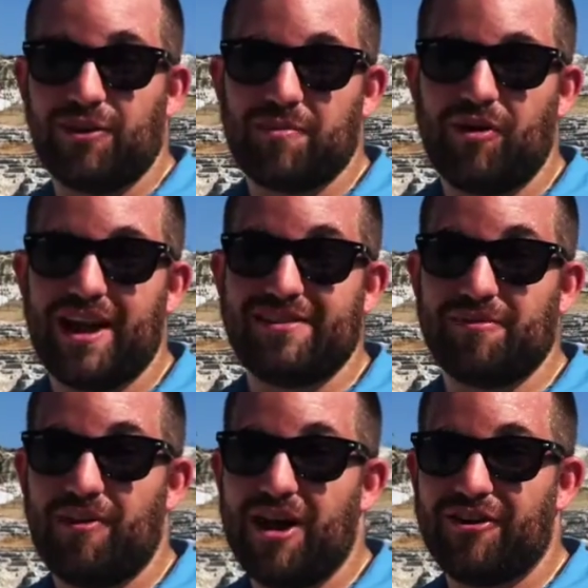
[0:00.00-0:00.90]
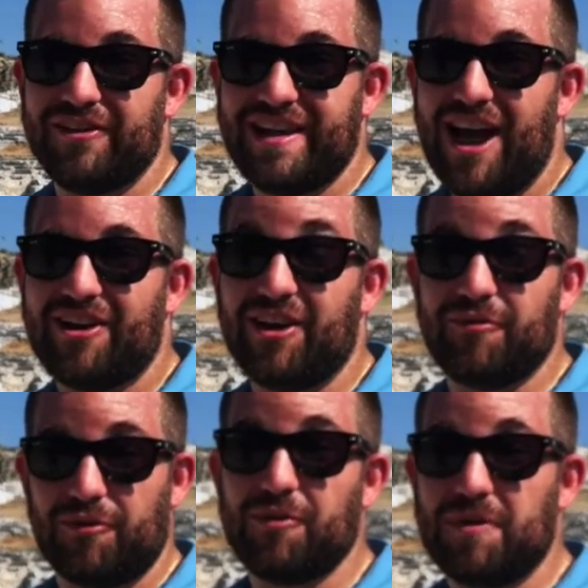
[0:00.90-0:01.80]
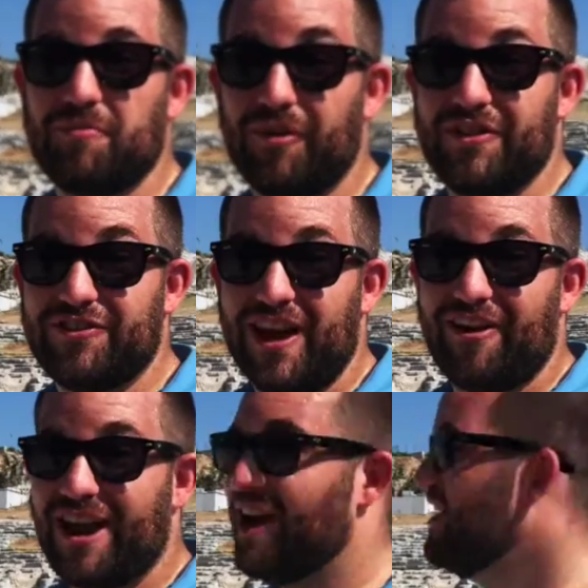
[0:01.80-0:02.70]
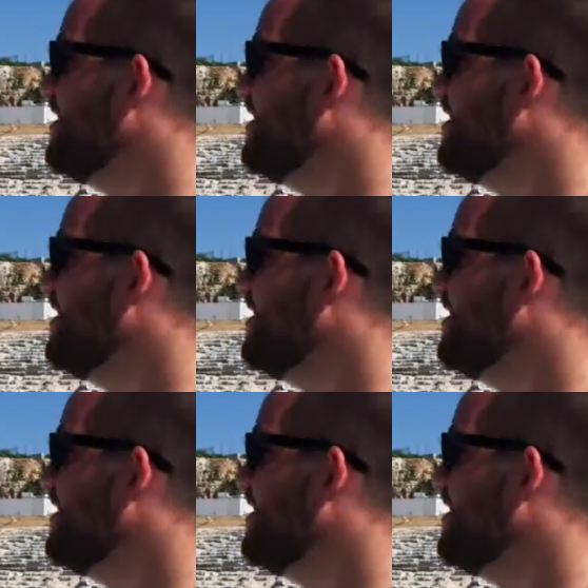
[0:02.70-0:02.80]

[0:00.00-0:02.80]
Greek plays in modern Italian for the people in this area.